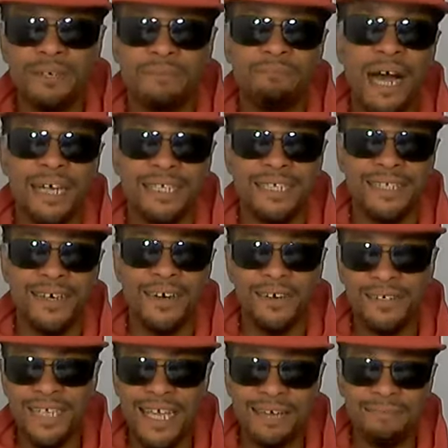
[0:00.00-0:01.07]
boxing all
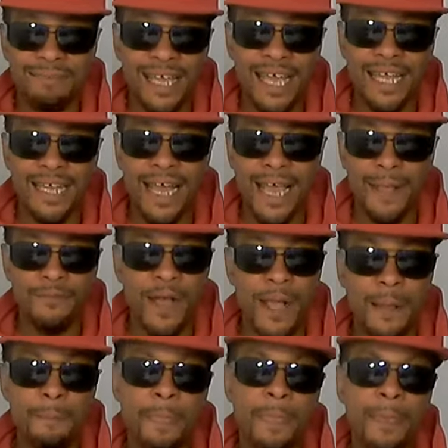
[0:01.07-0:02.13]
damn day and night,
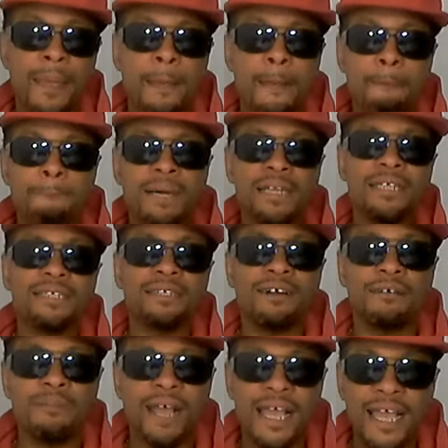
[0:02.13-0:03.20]
right? But let's talk
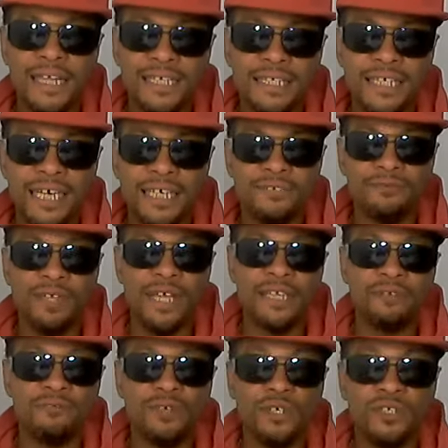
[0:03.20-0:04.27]
about Andy Joshua,
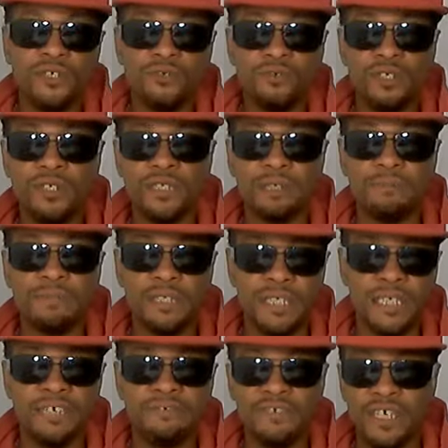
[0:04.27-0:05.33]
Andy Ruiz Jr. Some
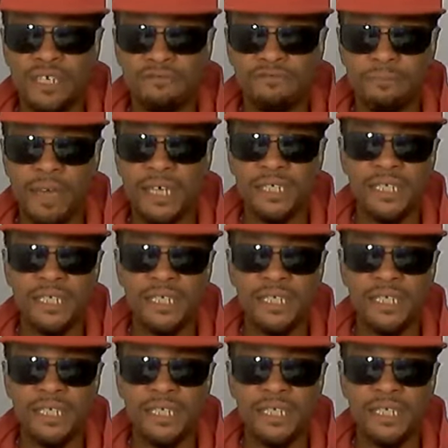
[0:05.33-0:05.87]
significant information